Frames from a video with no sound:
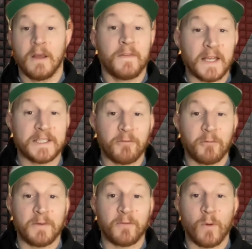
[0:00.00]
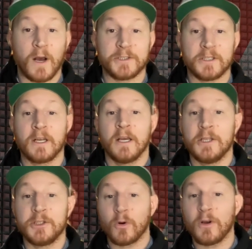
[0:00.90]
Thanks, everybody, for watching.
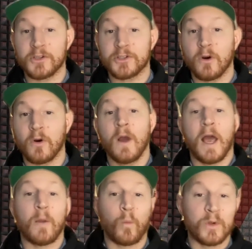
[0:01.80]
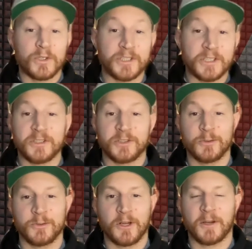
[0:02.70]
Enjoy the show, and we'll see you
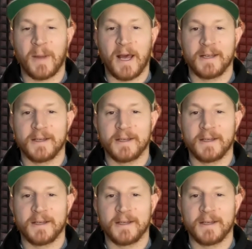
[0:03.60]
soon on the mat.